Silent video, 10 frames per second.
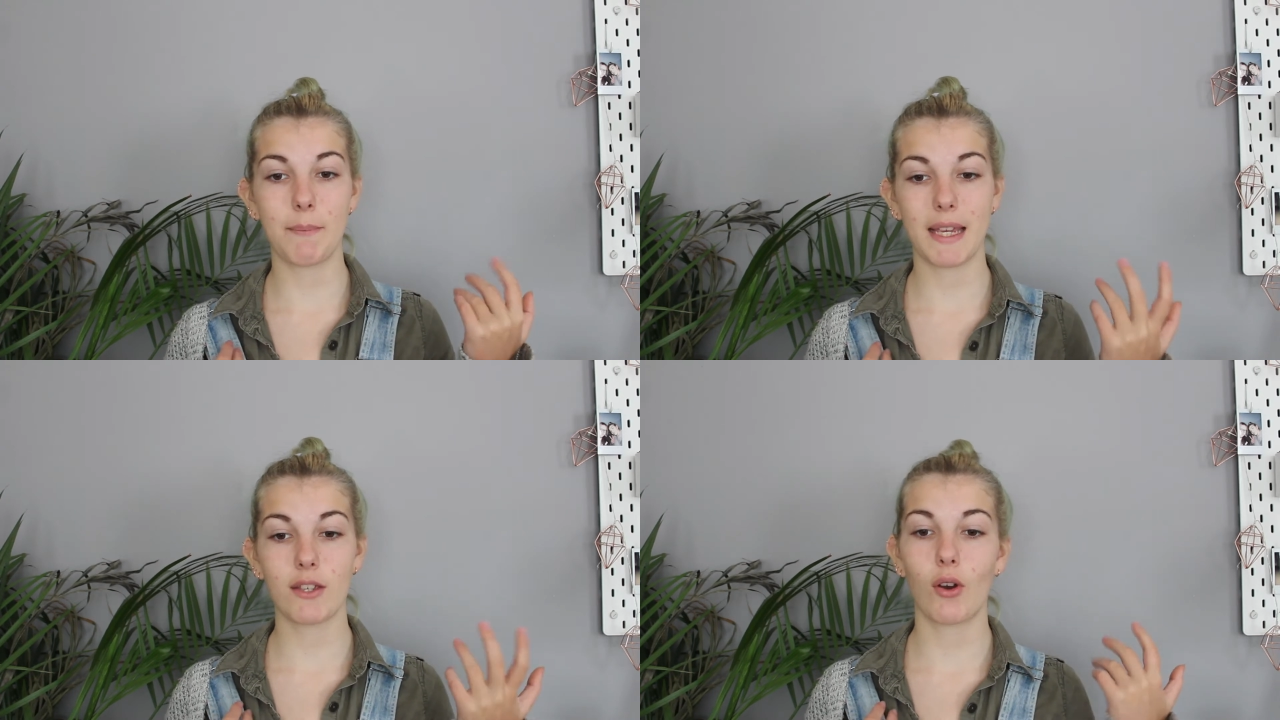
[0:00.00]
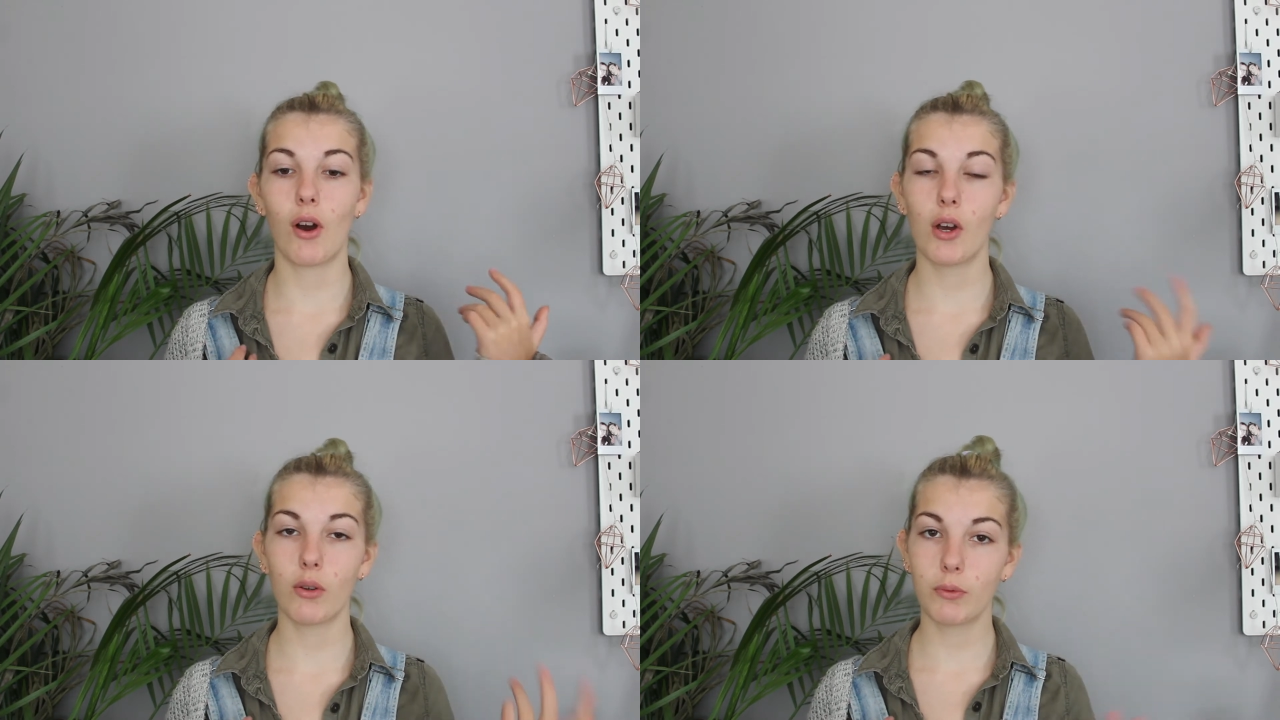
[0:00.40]
make
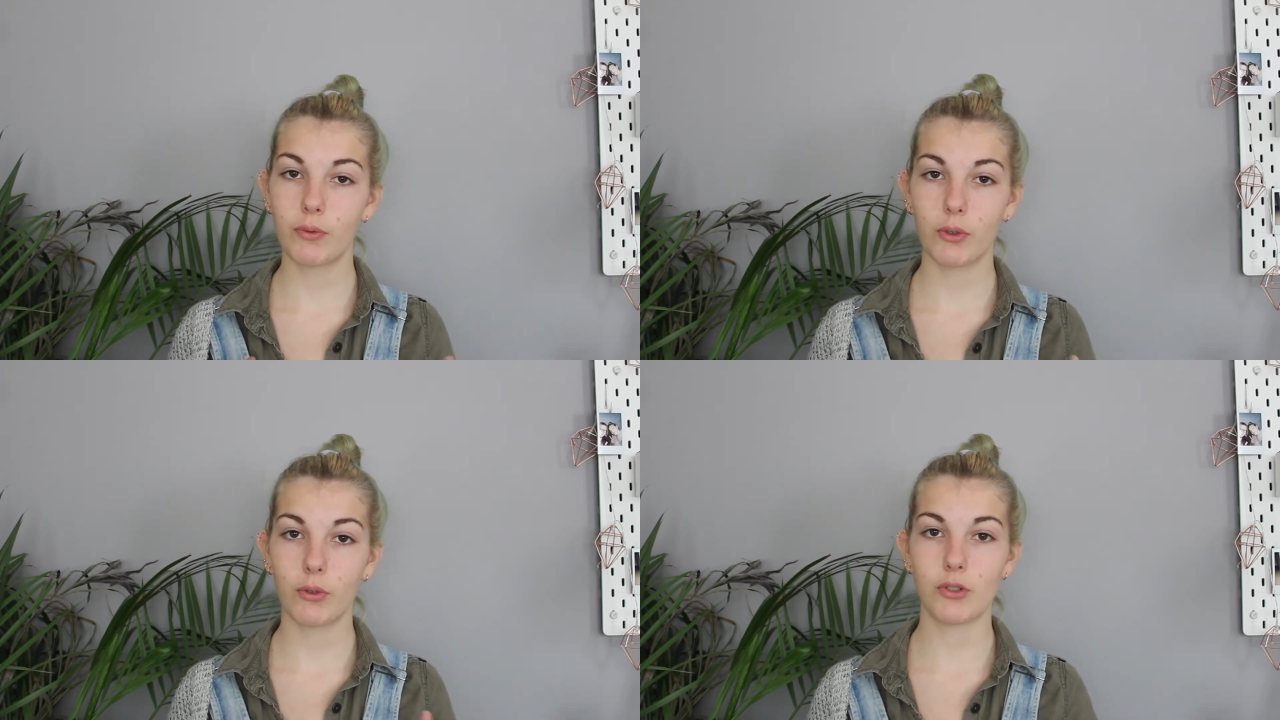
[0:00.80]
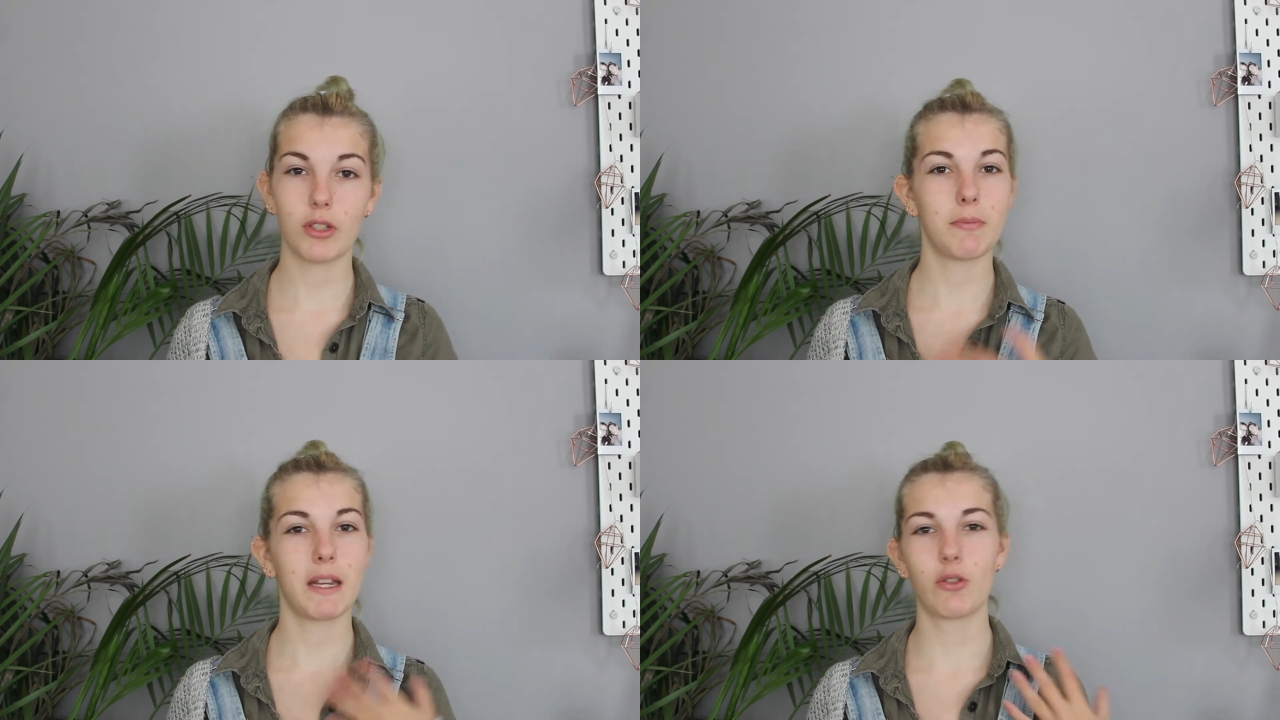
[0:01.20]
your own food,
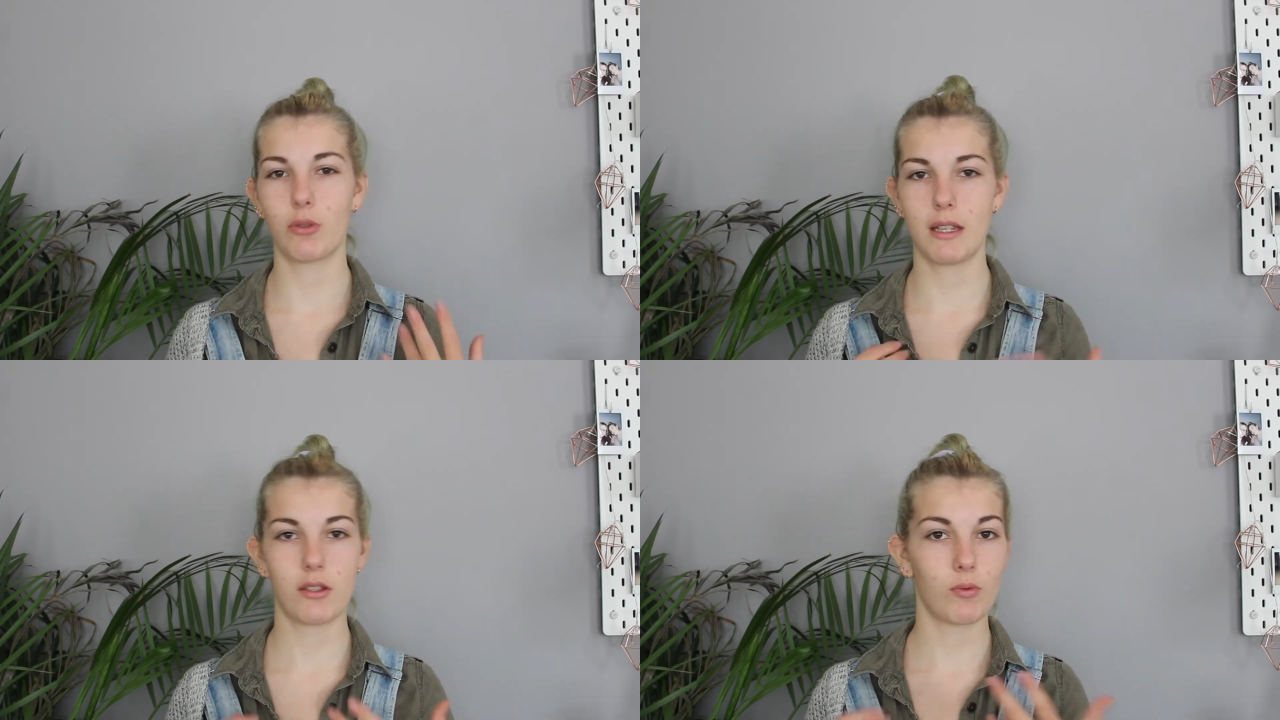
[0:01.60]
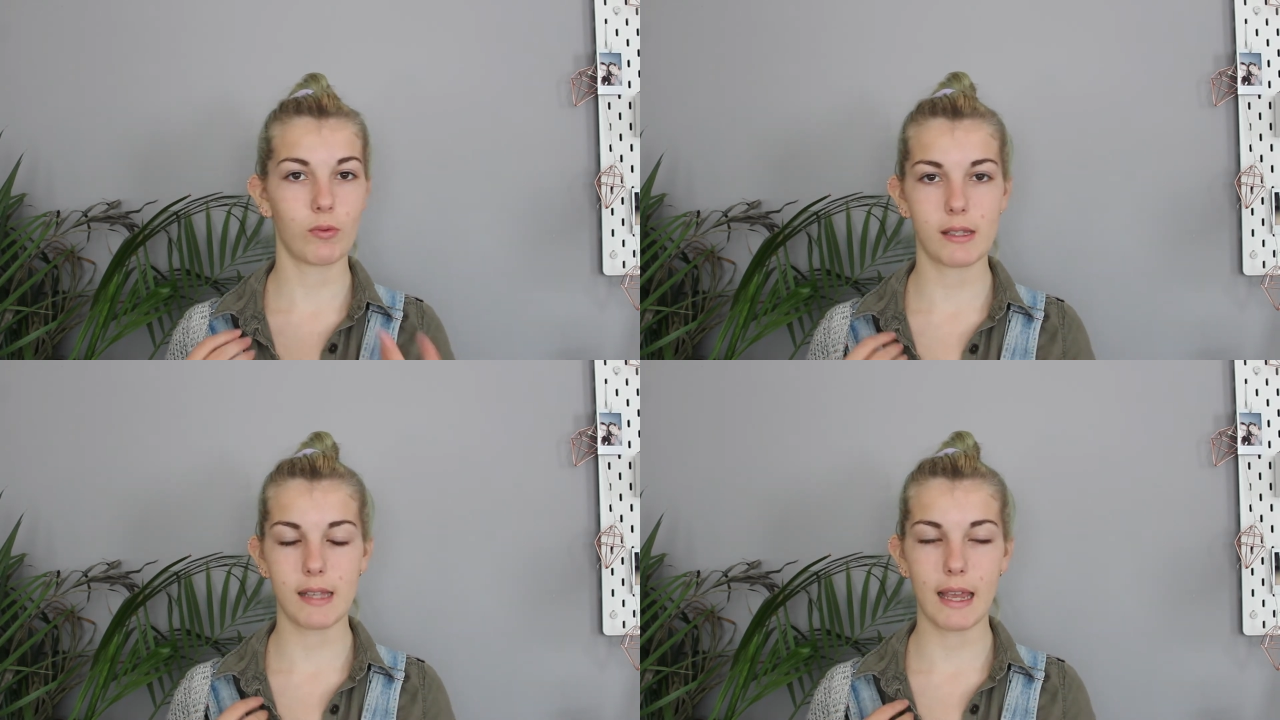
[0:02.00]
just make sure that it's
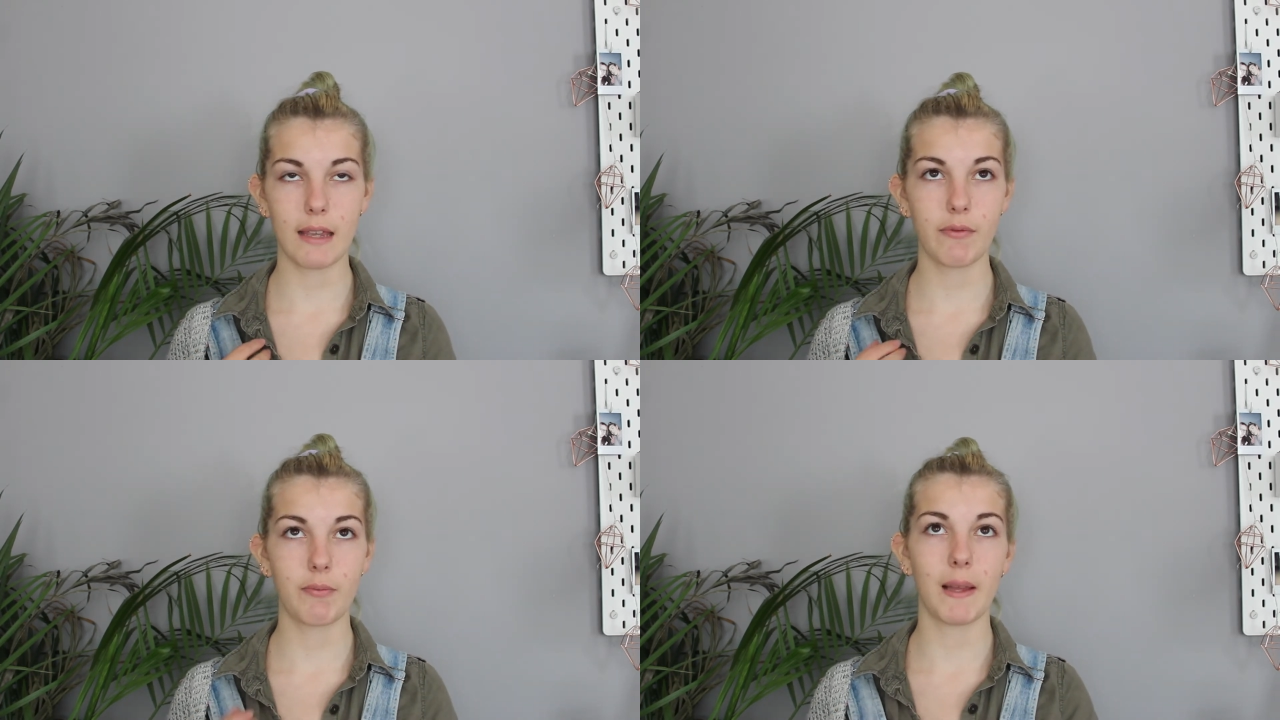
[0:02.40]
all safe.